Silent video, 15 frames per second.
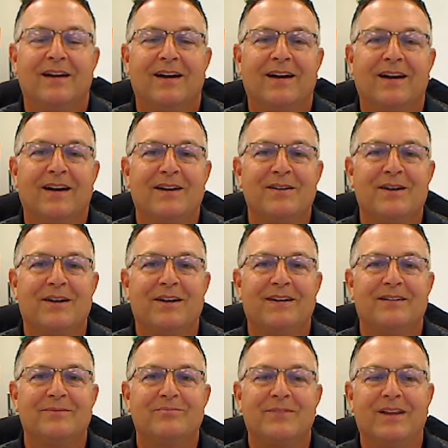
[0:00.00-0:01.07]
uh,
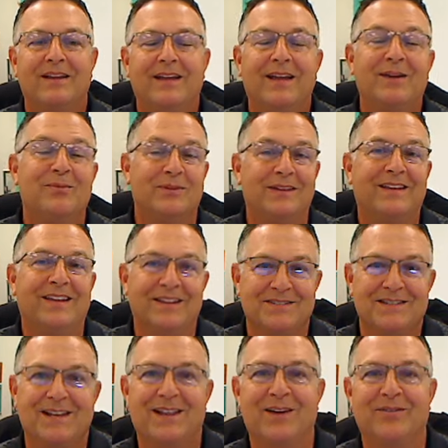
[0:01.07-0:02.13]
uh, hit with the
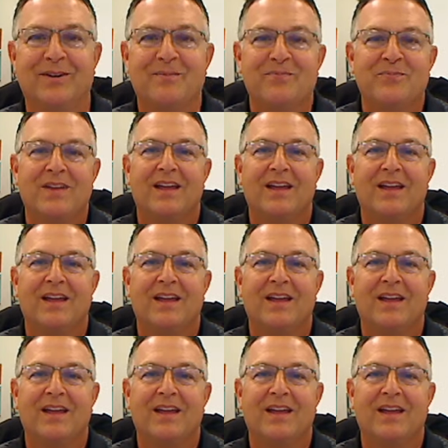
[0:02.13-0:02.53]
kids. They love it.